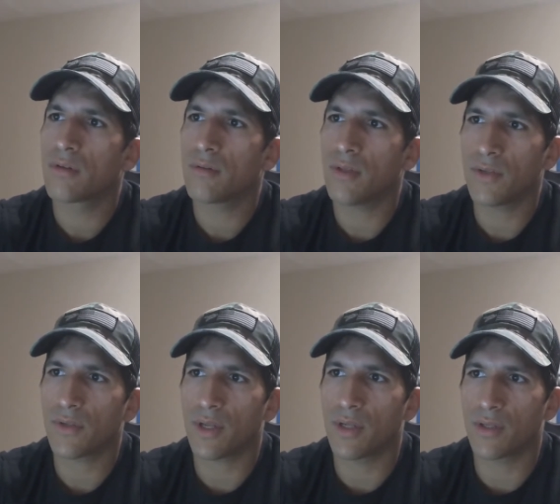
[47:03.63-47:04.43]

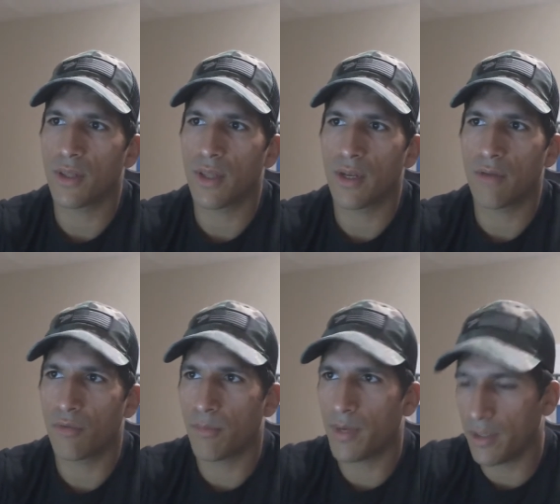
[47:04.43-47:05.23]
diesel engine that never
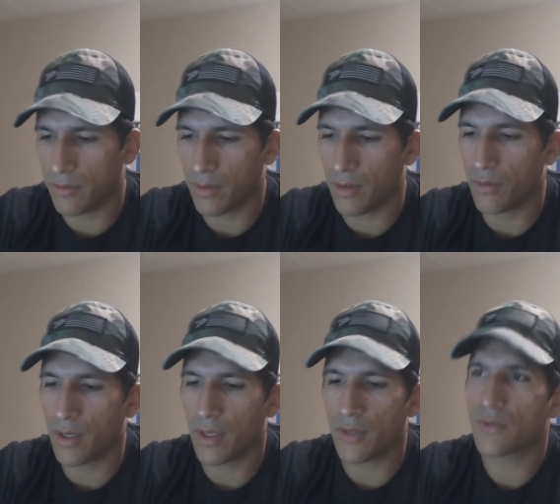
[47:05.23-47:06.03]
made it to the
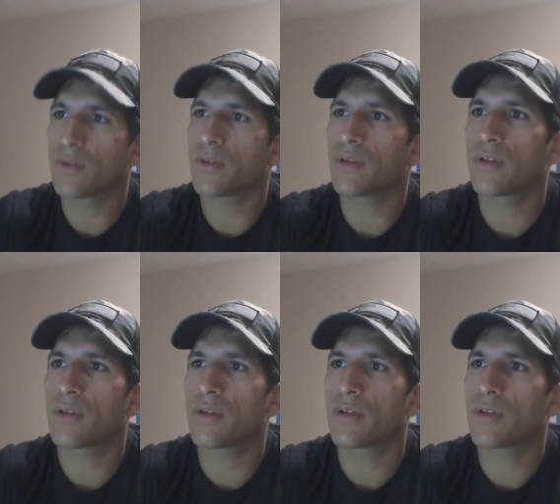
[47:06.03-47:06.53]
US.